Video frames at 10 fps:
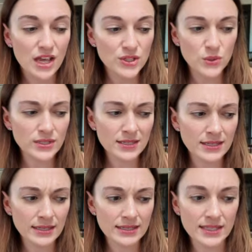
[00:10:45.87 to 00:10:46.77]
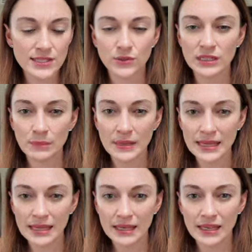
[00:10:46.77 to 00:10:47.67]
So it doesn't necessarily
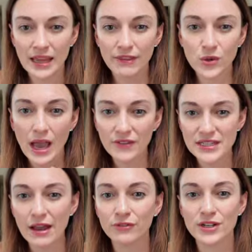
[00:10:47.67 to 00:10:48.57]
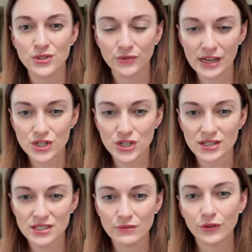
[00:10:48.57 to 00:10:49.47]
mean that you have to have
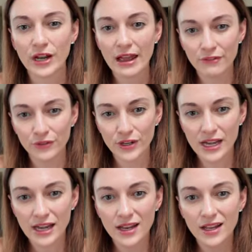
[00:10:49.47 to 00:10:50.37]
reservations for every